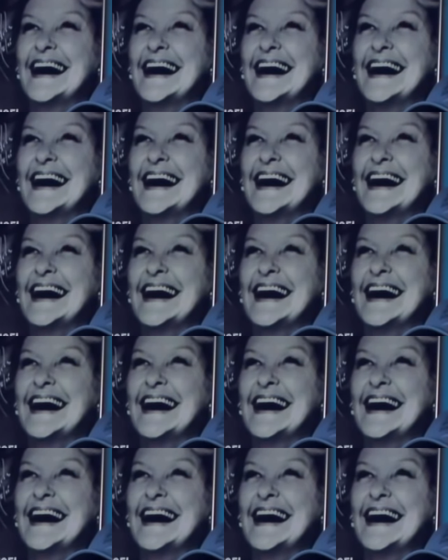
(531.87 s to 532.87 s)

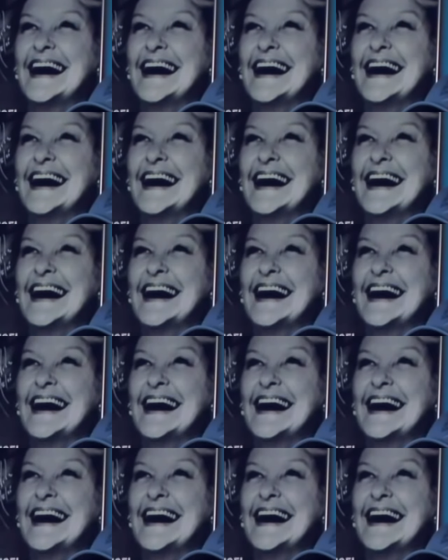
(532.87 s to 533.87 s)

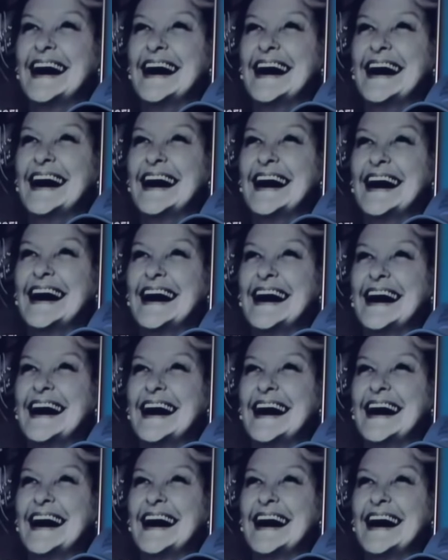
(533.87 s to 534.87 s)

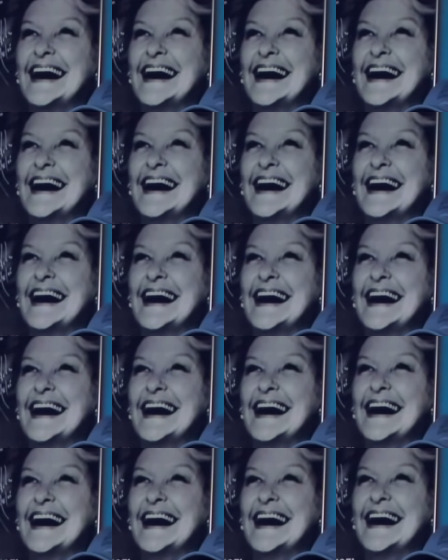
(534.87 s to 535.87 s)

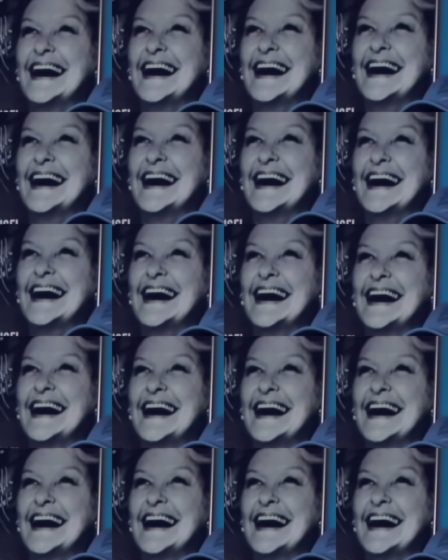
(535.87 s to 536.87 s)

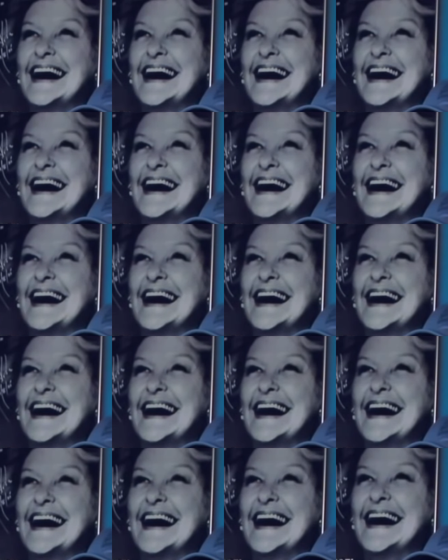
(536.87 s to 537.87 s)

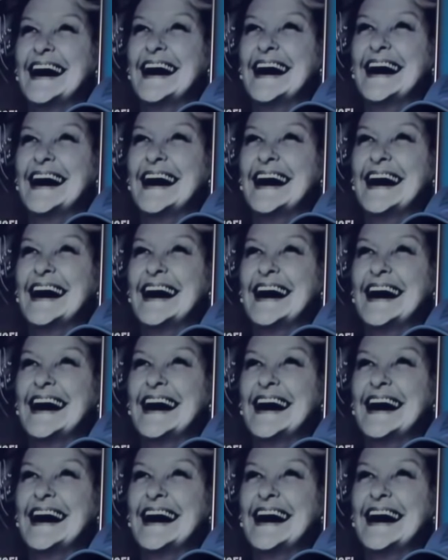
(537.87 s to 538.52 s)
This person isn't speaking.